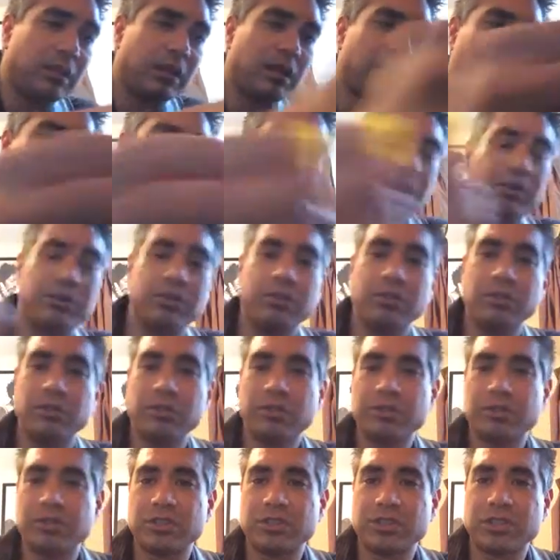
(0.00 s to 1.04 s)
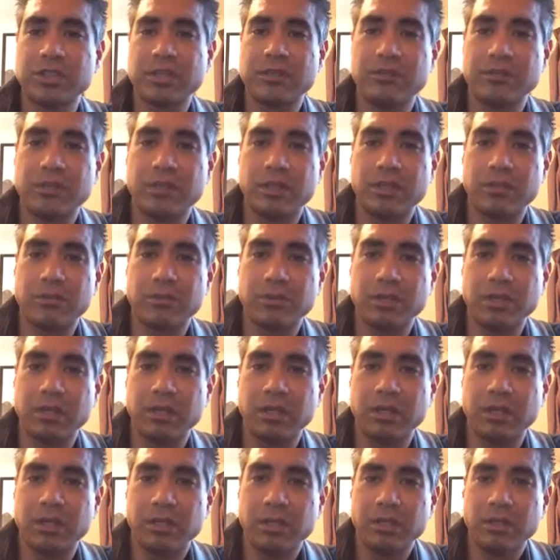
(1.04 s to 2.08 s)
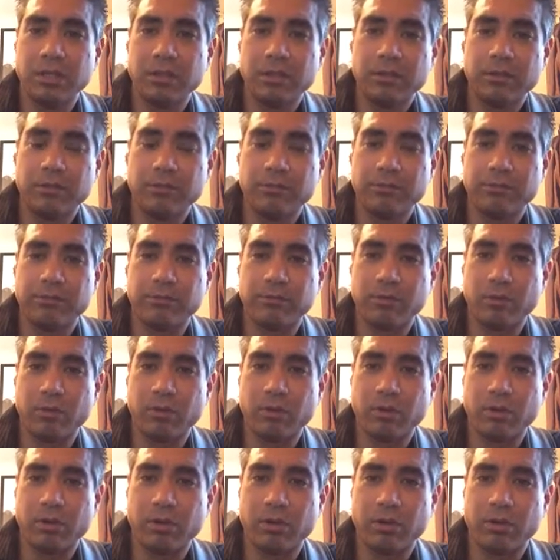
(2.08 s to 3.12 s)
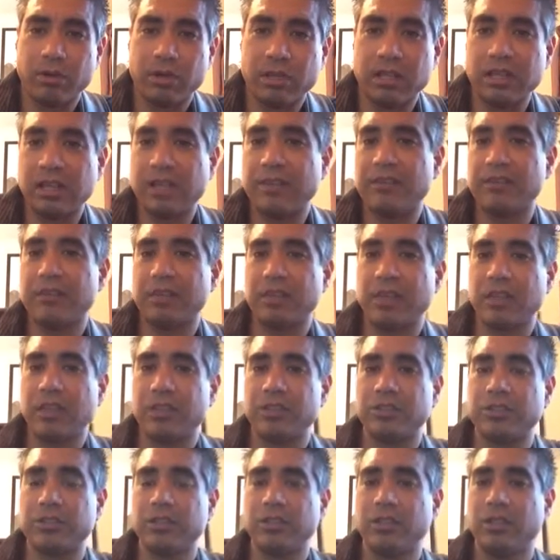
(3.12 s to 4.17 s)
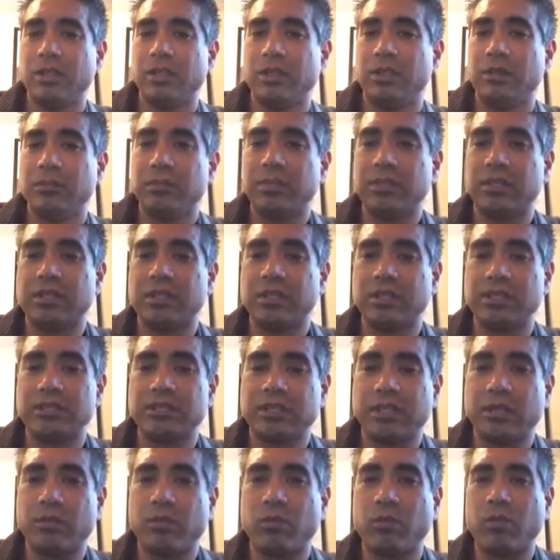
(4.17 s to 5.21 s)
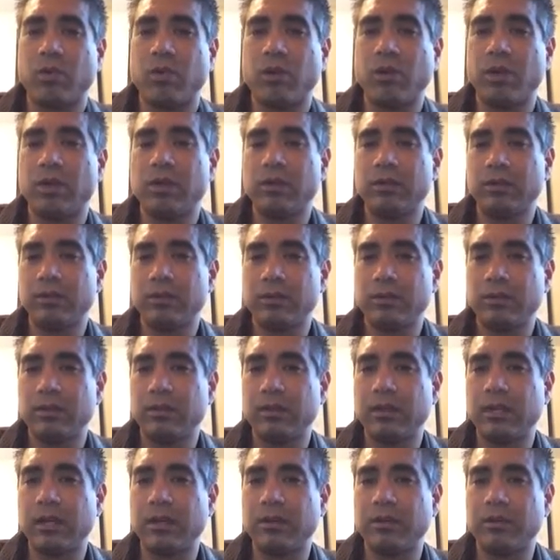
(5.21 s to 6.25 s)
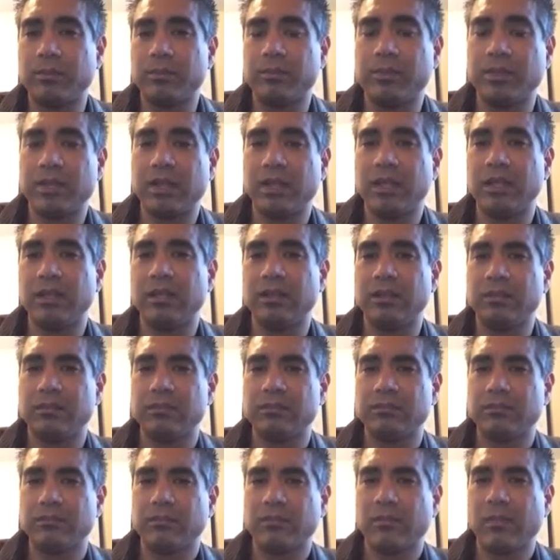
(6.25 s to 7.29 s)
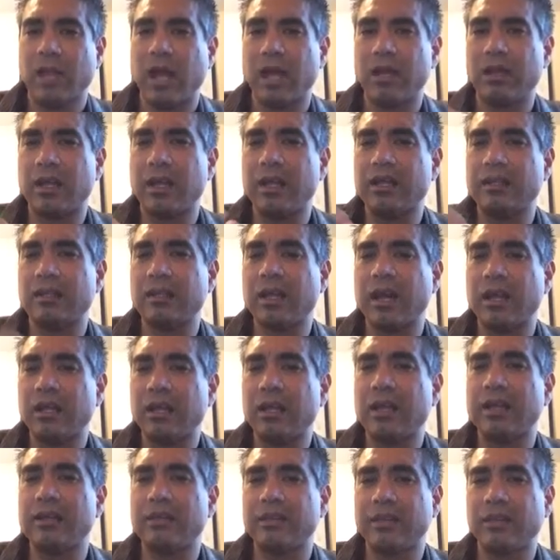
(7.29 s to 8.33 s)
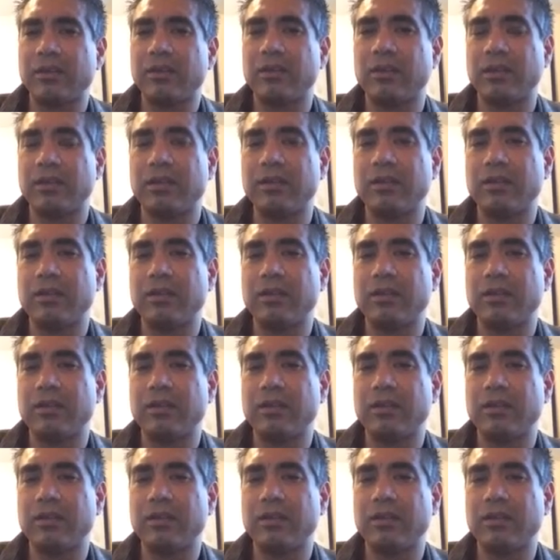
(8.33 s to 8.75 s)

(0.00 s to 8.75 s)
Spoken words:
and I'll use a 73 for 11 gauge, because I want there to be, I like there,